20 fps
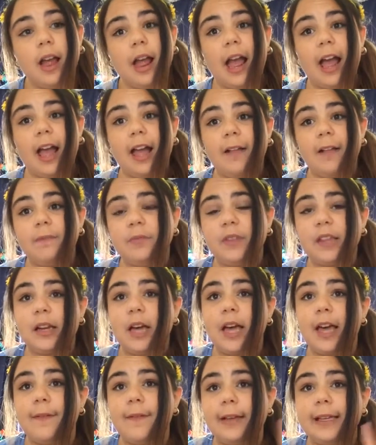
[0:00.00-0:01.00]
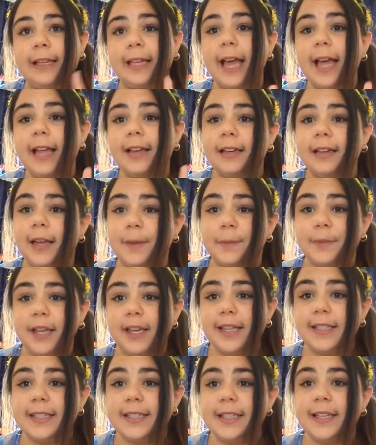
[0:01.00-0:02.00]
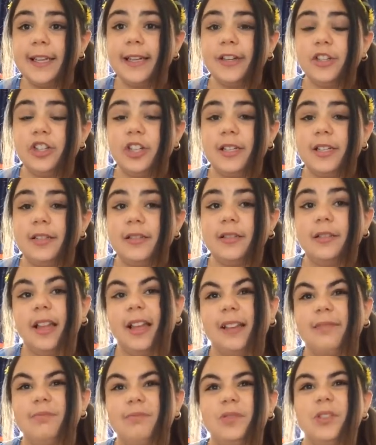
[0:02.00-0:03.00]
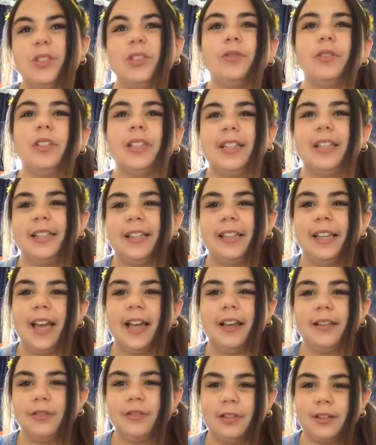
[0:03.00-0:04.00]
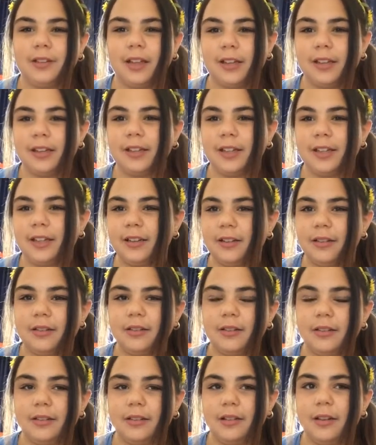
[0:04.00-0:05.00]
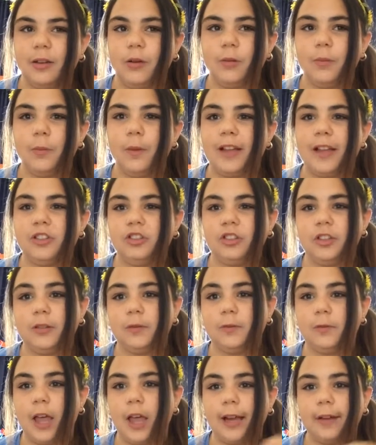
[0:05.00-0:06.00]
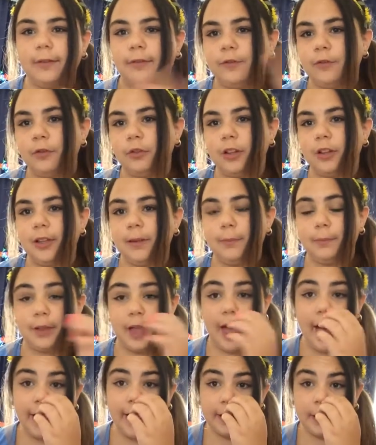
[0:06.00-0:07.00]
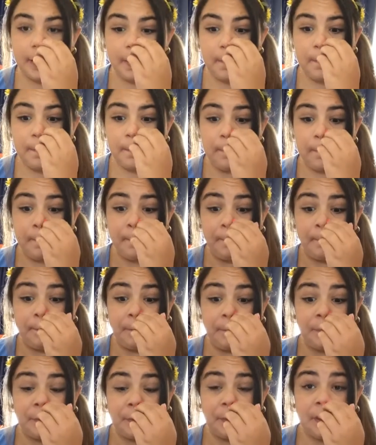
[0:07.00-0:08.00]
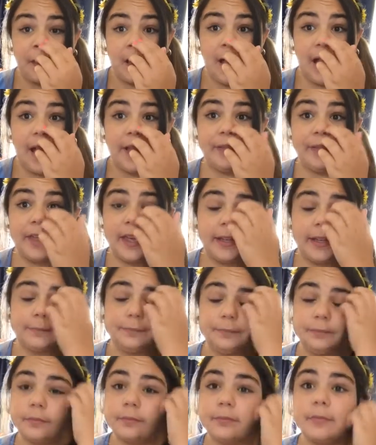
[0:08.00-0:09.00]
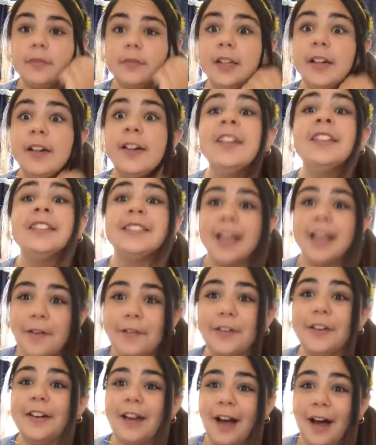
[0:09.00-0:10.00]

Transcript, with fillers: And then I have a cat named Lacey, and she's like, she's not really a cat, she's like a kitten still, and she's like fully black. And then seven